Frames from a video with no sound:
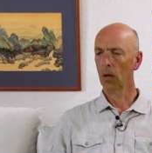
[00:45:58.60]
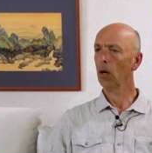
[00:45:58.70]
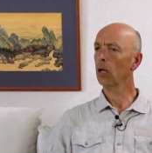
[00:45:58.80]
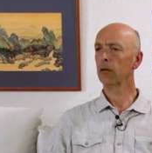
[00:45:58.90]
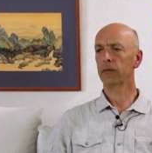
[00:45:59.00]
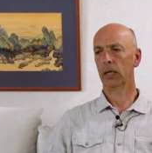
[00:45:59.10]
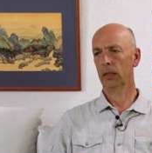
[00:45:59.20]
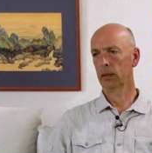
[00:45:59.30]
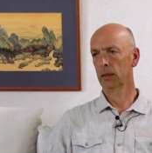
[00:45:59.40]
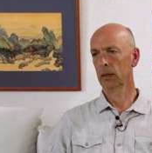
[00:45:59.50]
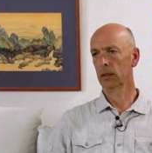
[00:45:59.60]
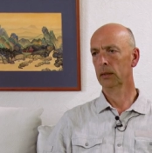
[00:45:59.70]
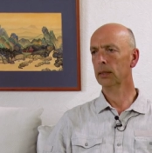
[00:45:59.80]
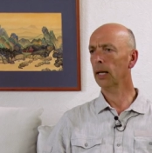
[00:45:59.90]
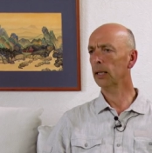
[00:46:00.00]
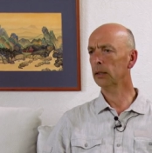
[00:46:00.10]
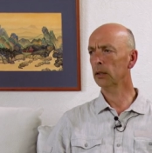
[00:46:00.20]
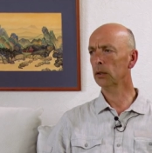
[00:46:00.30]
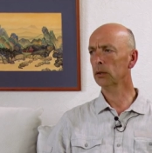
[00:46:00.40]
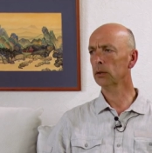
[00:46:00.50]
All of that.
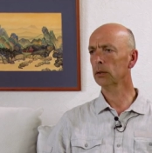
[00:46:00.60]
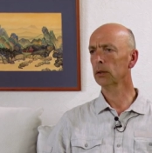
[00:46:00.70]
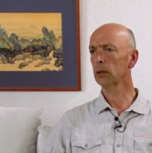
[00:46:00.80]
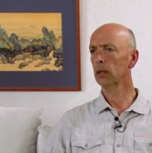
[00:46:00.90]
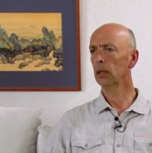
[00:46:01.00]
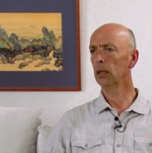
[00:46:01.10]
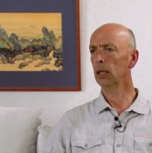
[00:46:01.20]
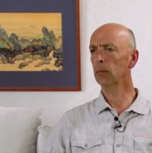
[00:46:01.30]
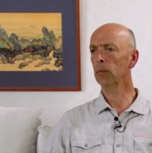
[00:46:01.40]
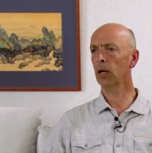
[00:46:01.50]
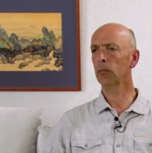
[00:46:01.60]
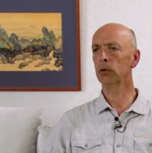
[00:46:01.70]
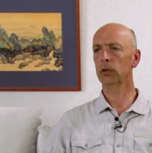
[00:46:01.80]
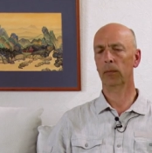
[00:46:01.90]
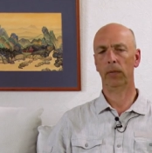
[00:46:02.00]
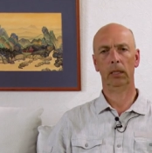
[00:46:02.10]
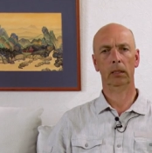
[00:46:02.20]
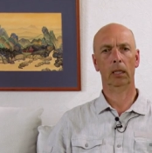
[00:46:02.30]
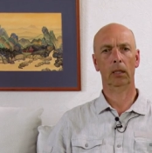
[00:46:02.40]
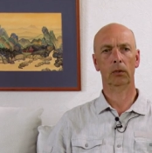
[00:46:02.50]
Dullness in Mahamudra
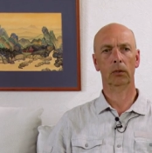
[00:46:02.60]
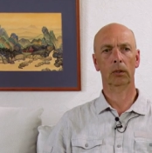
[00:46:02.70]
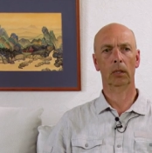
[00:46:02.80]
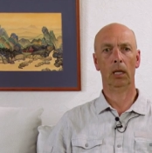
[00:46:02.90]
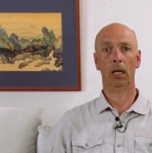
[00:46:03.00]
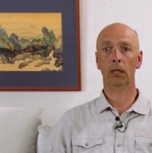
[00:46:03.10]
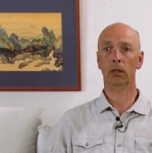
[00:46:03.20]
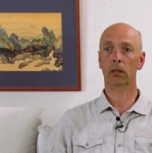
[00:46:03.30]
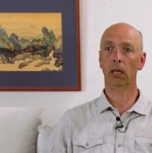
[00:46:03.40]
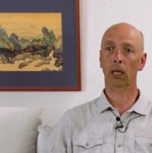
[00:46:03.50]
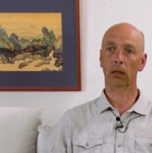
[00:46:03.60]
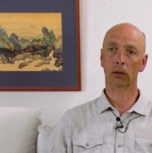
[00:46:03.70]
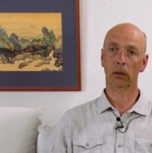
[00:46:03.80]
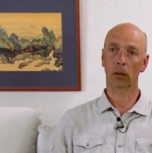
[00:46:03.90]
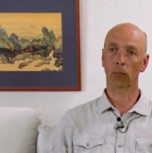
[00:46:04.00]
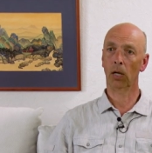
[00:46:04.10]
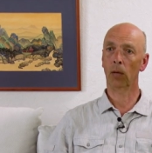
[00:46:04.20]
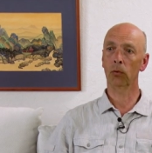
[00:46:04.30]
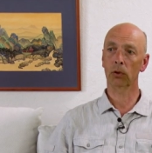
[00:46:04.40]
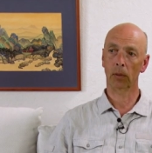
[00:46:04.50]
meditation, agitation in
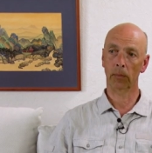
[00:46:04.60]
Mahamudra